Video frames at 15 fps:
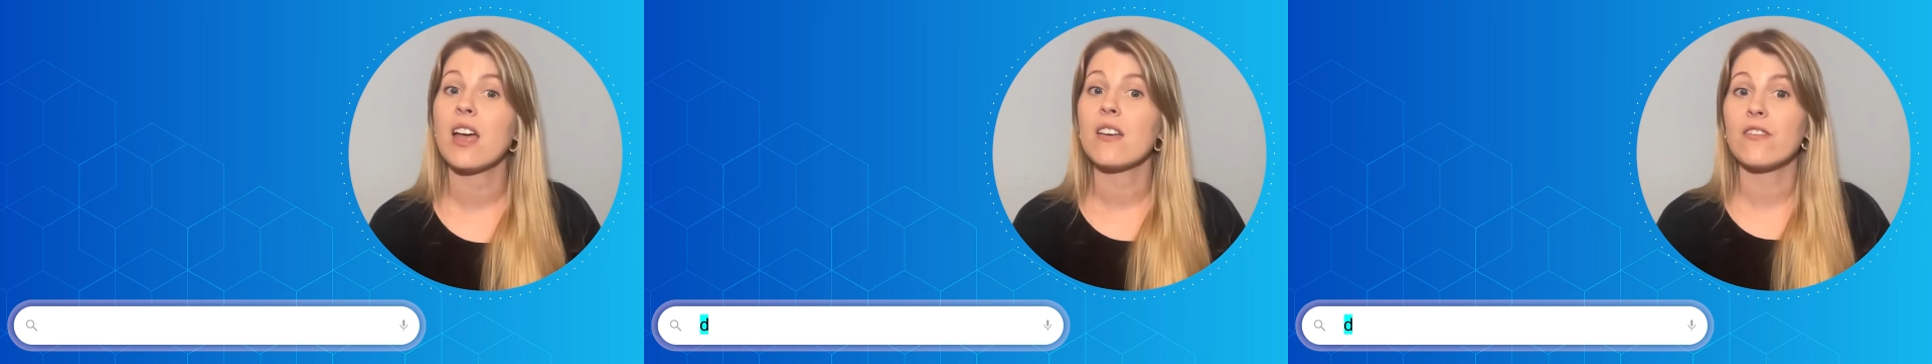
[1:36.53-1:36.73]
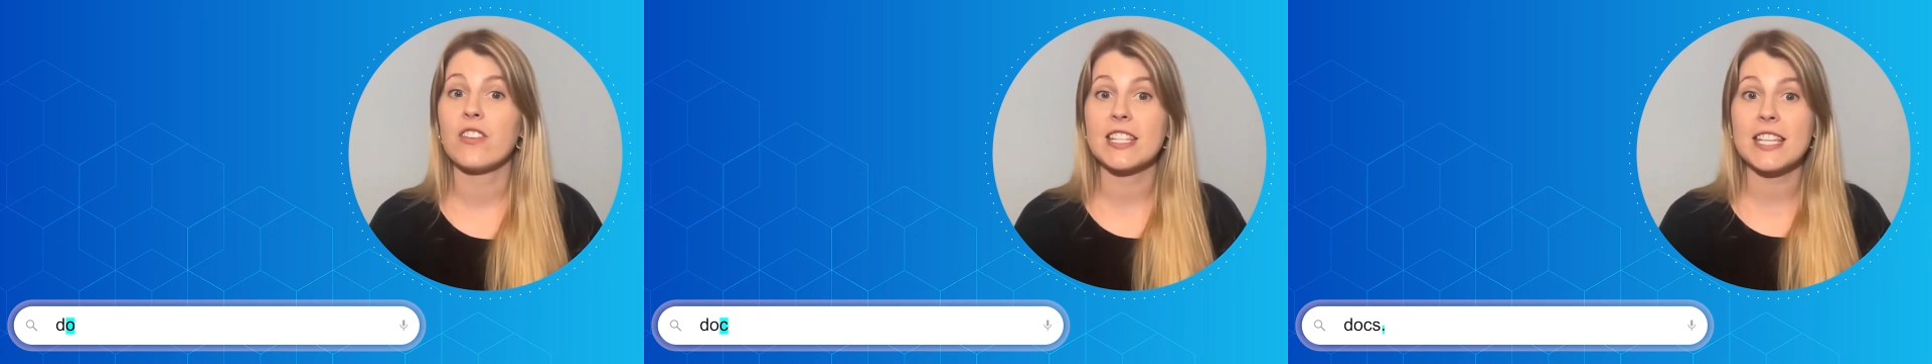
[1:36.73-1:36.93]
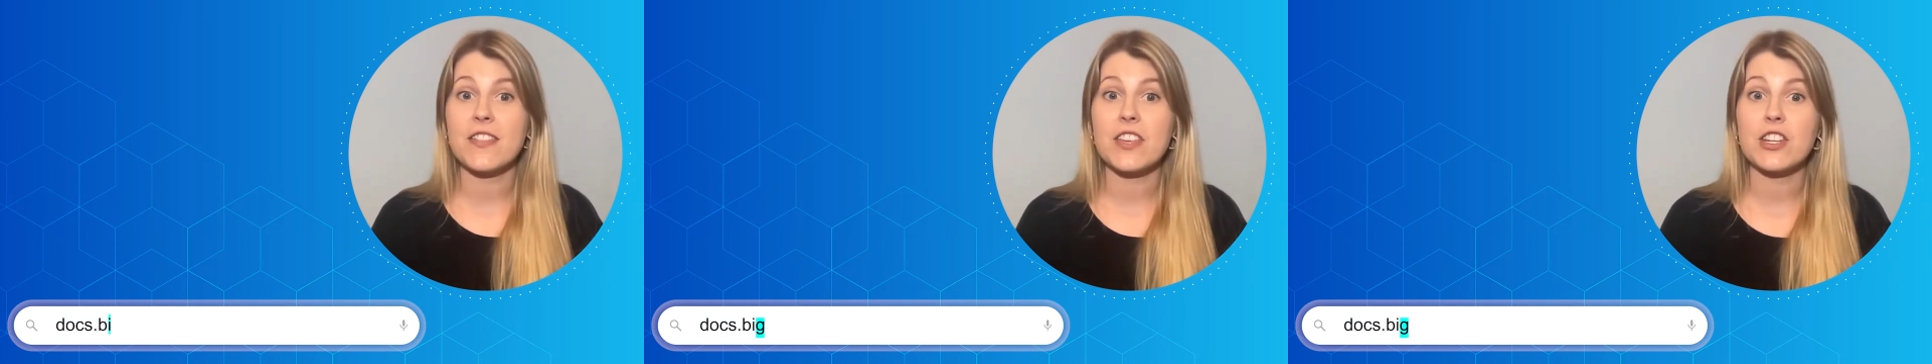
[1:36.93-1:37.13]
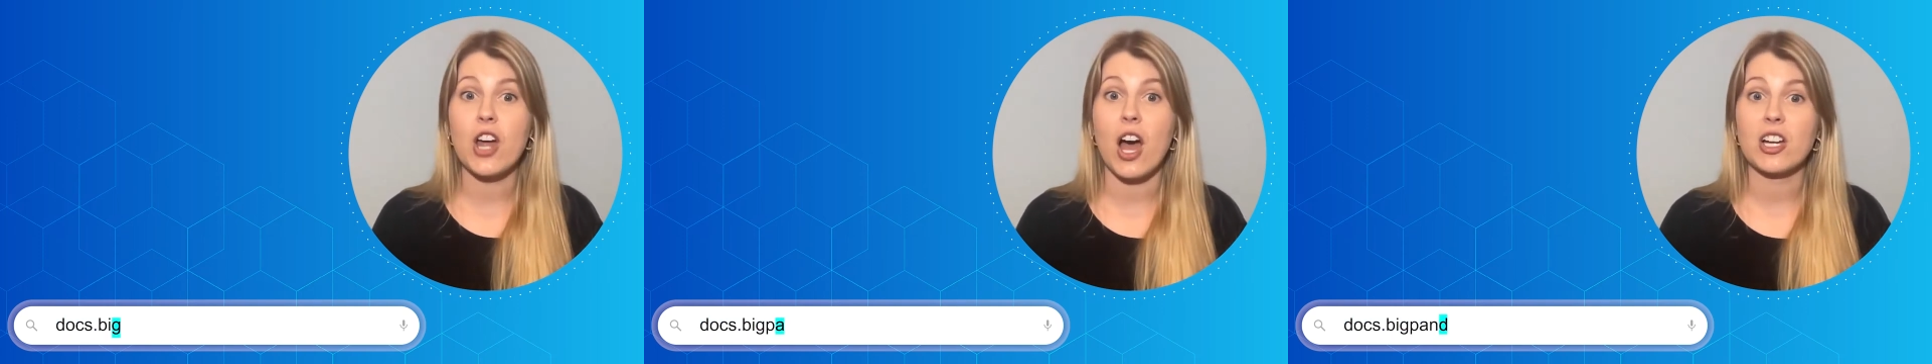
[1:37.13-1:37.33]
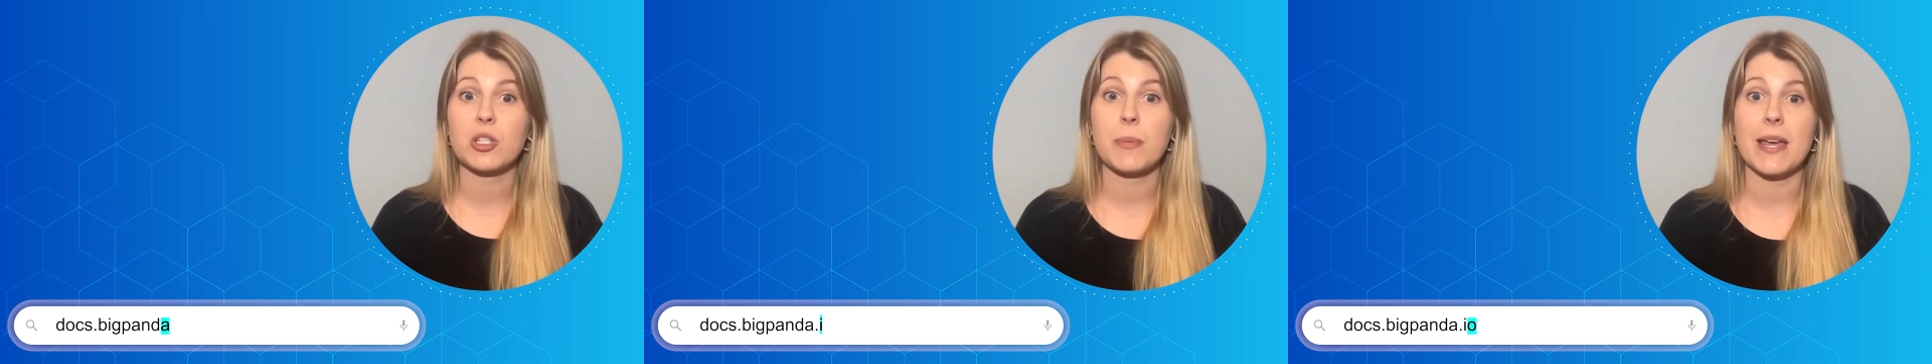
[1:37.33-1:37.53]
Visit the
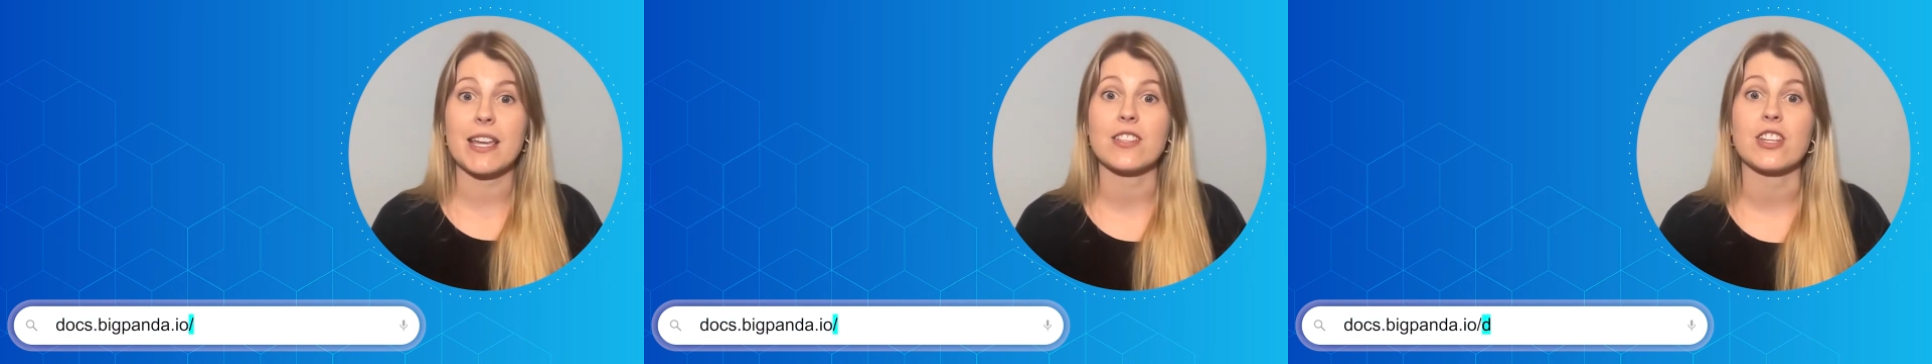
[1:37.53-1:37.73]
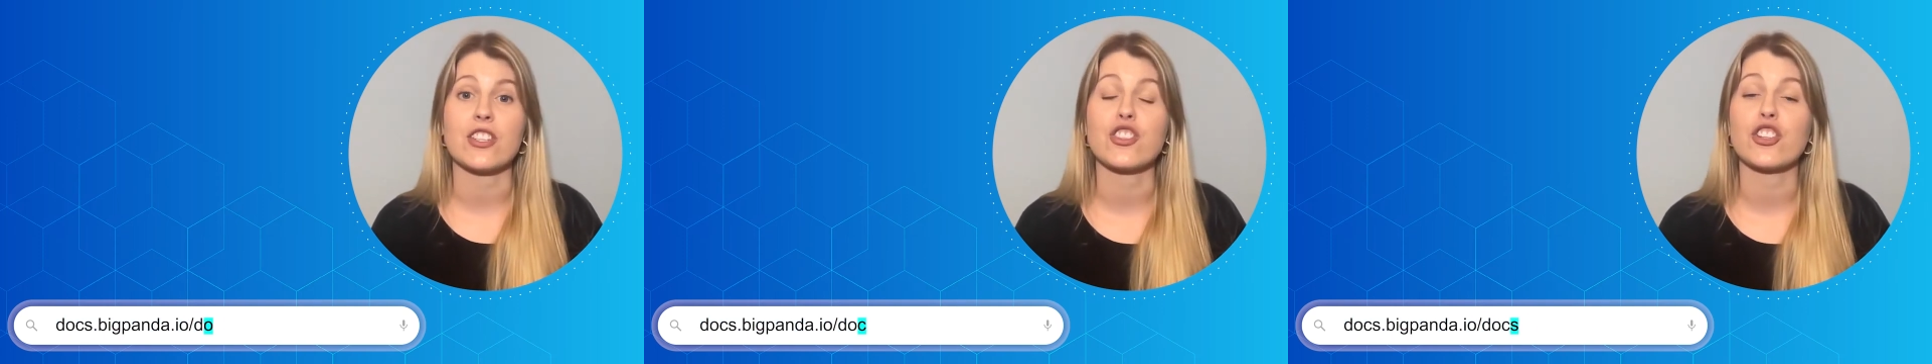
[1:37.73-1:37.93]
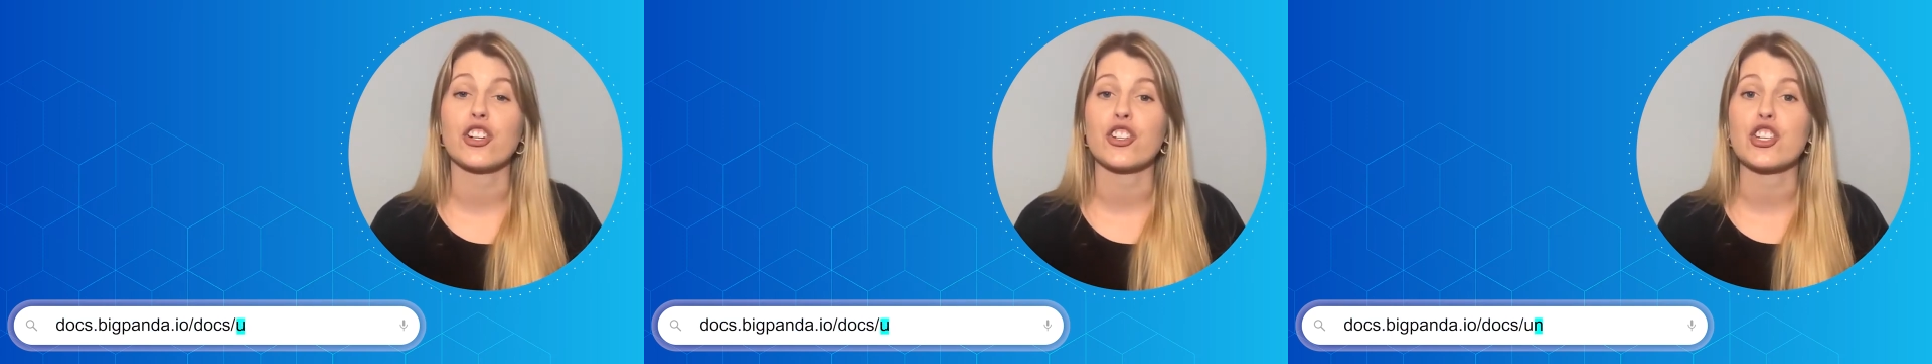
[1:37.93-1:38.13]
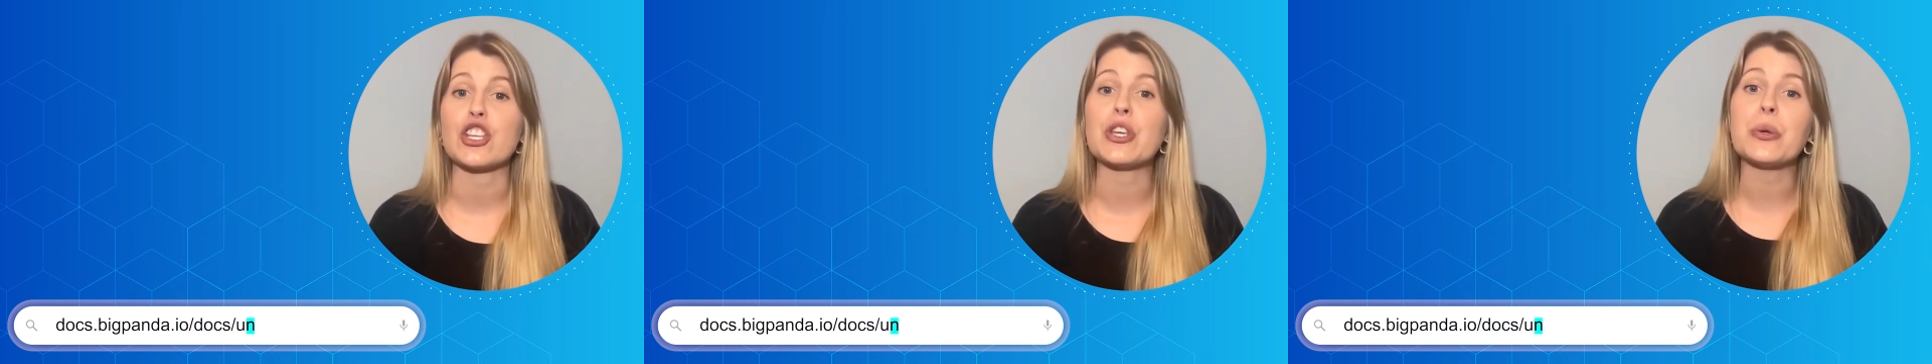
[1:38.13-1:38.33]
docs page and search